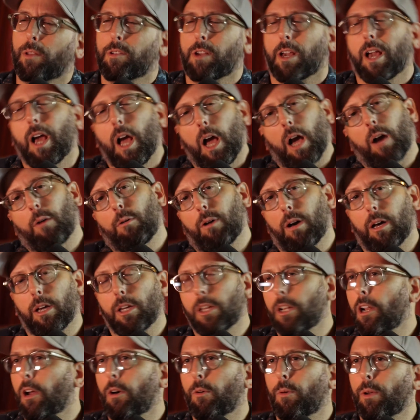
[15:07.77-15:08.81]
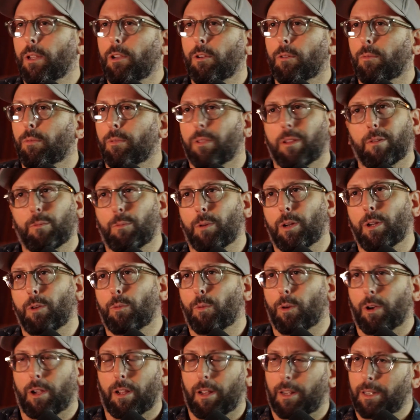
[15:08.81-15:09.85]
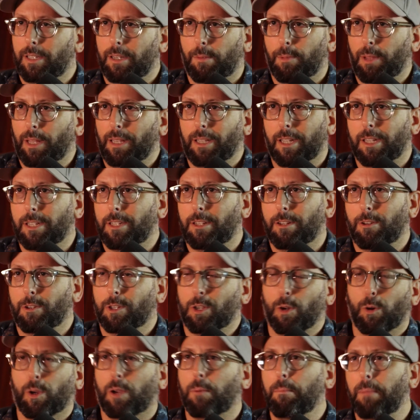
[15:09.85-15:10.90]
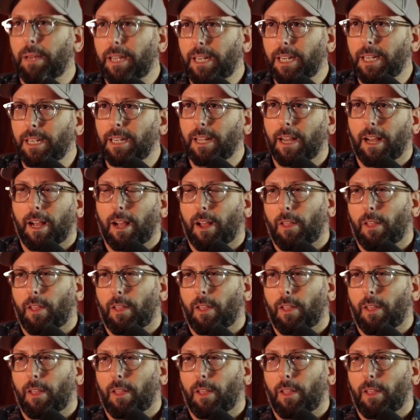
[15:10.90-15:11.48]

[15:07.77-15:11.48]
It's like, well, when you're working on something like this and you're so committed,